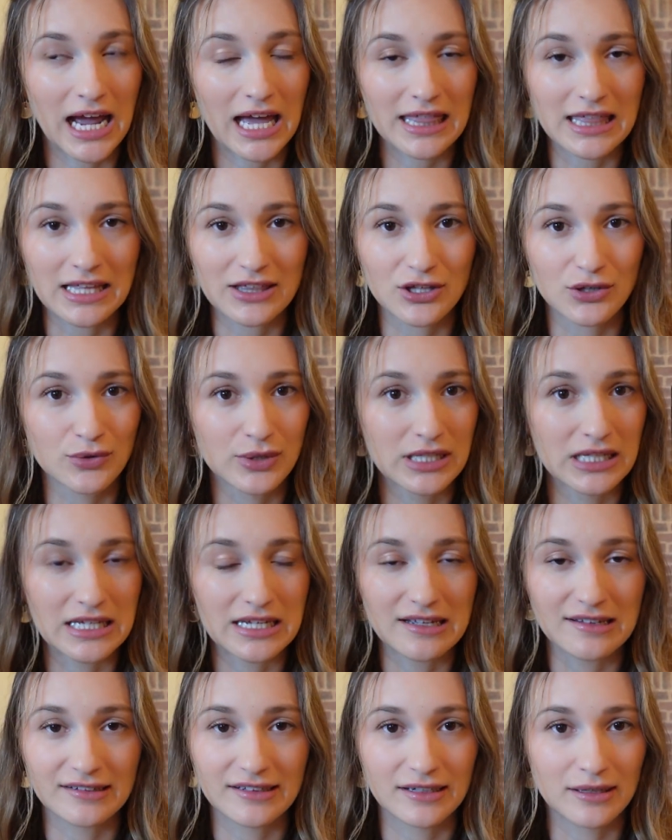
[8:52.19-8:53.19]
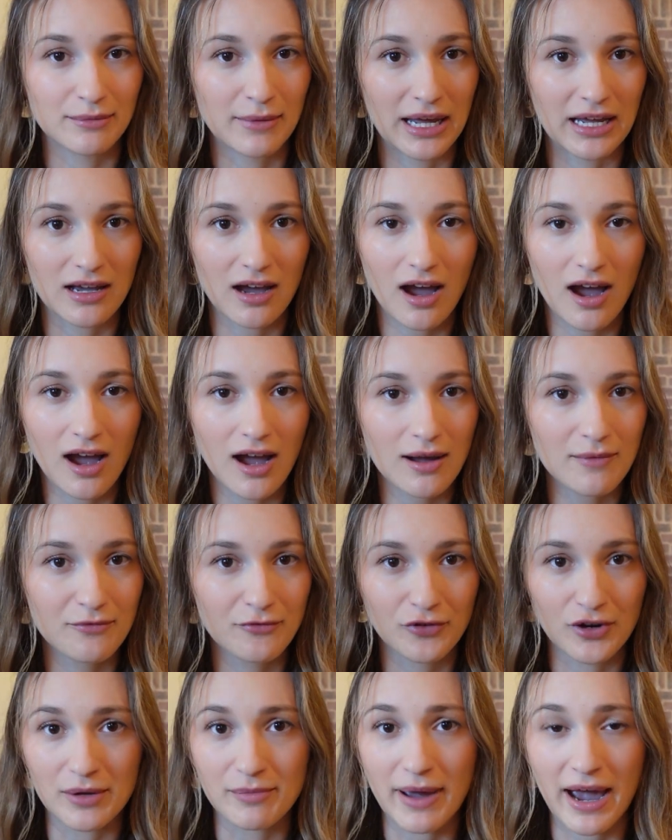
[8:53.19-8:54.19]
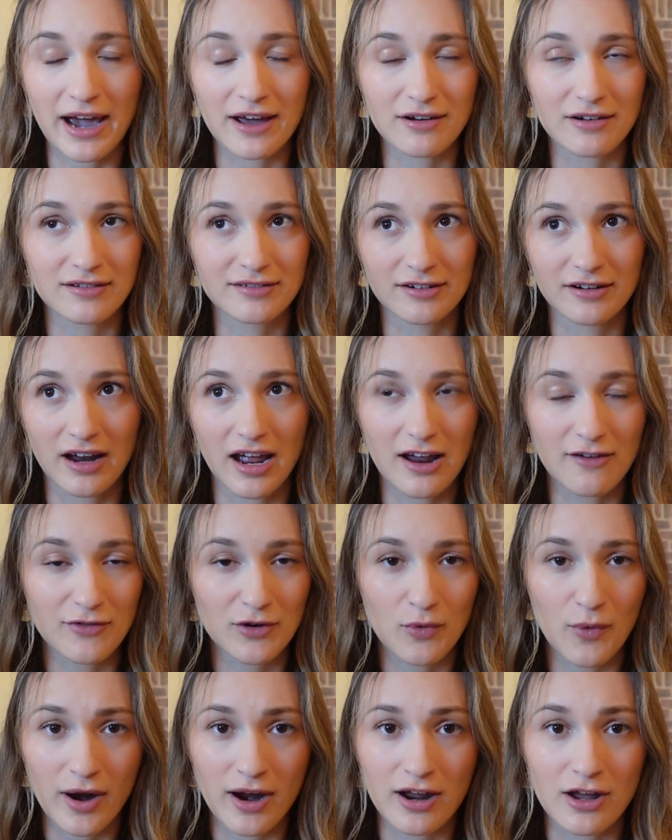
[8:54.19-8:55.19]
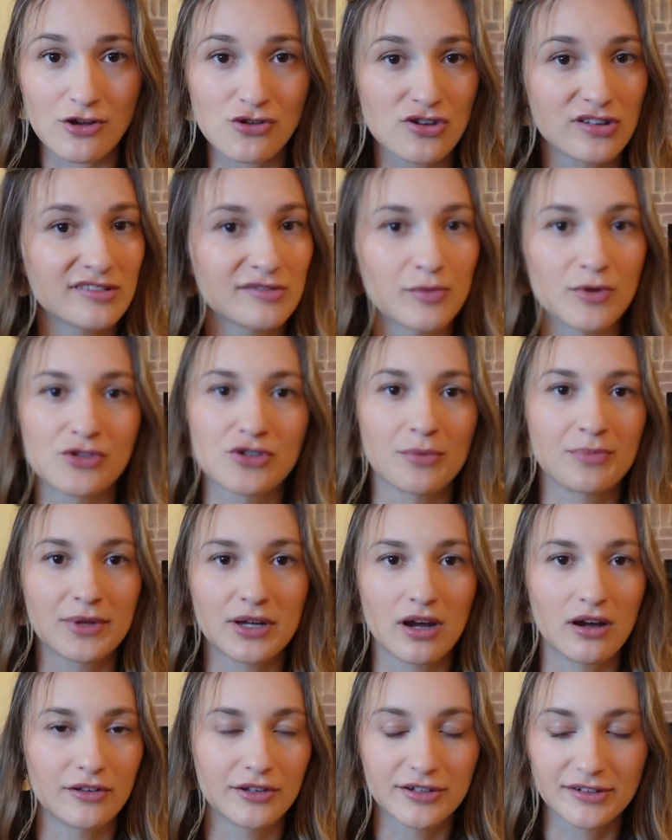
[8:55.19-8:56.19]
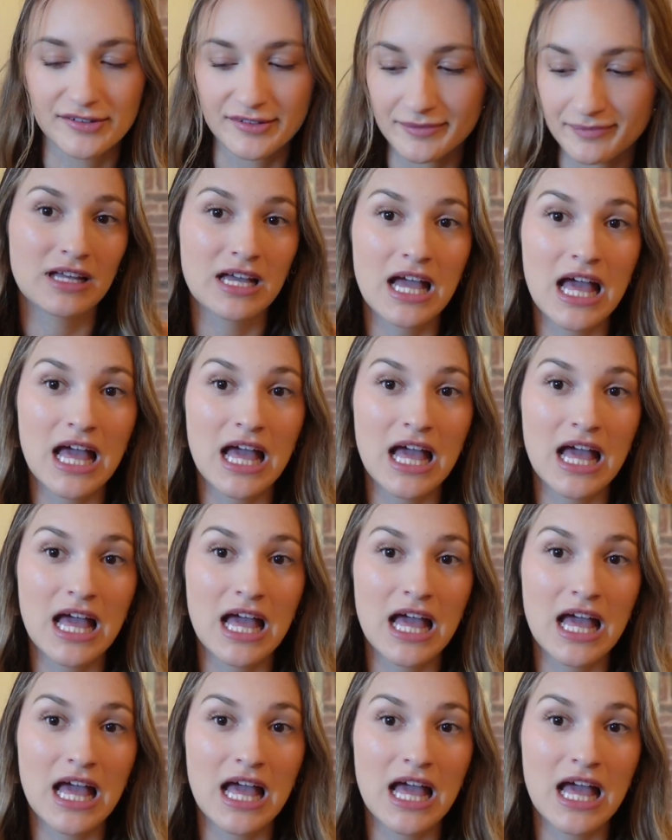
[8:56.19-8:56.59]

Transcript: I think they're really easy to make up. Free patterns are everywhere. You just switch up the colors.